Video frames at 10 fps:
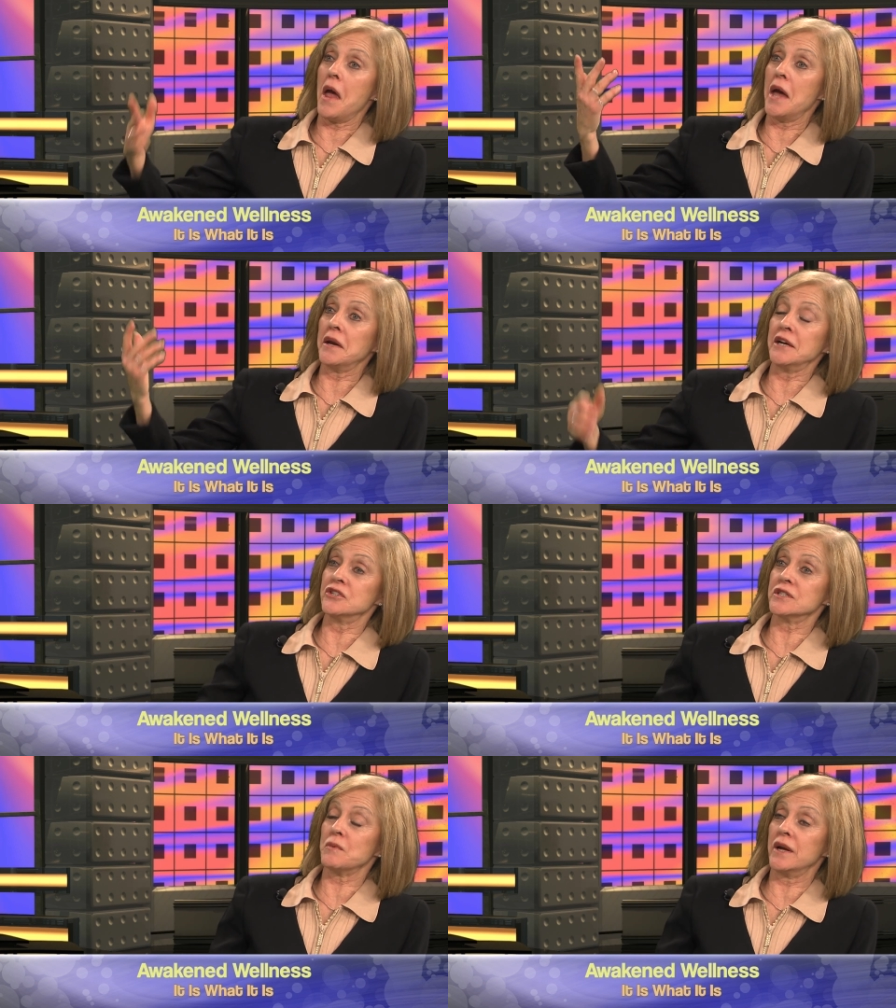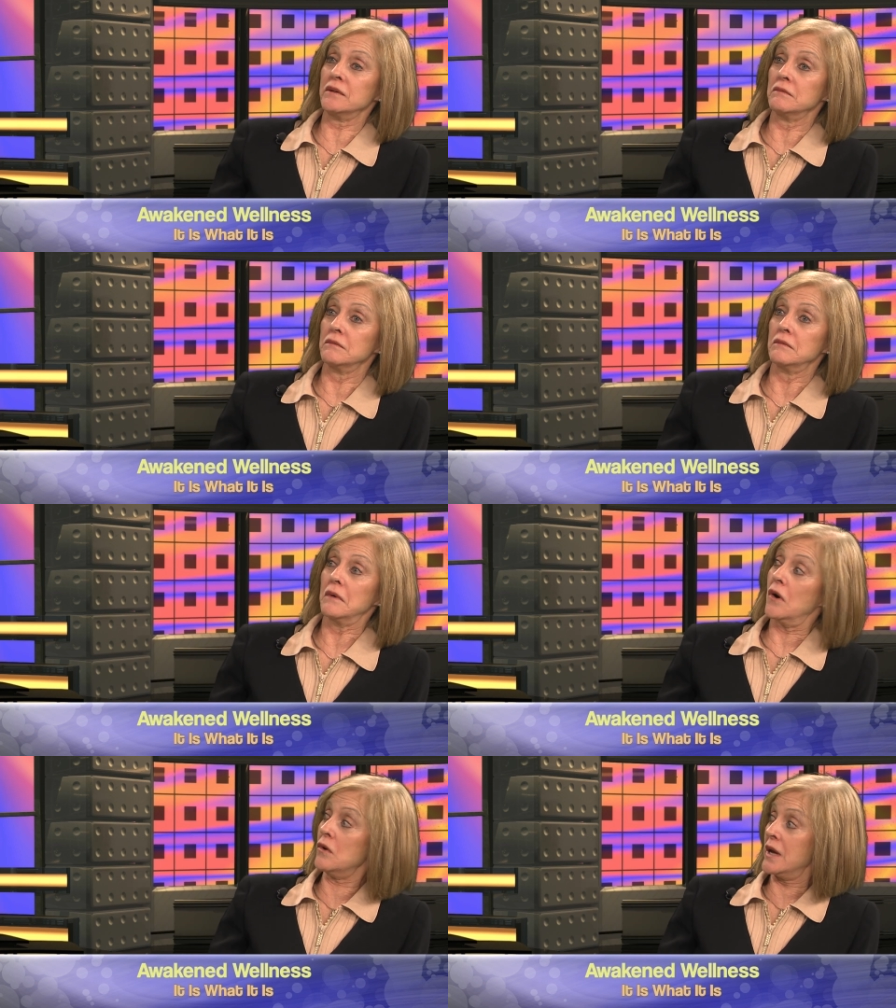And I just went,
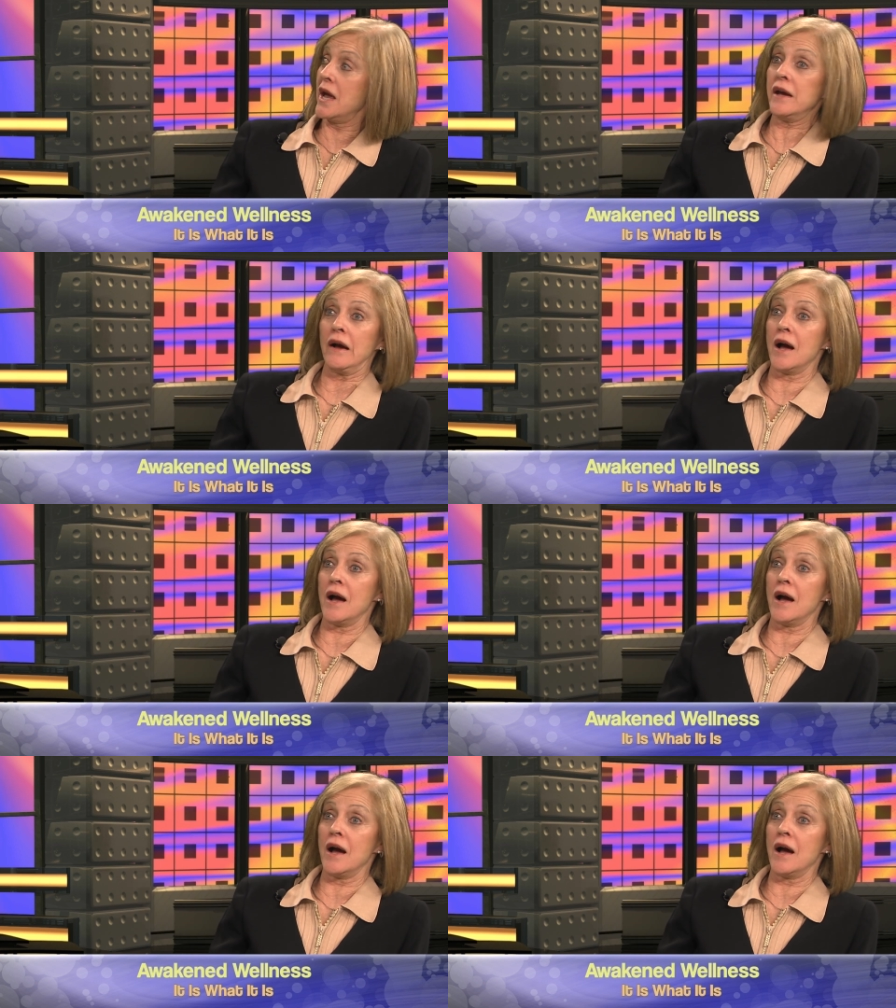okay,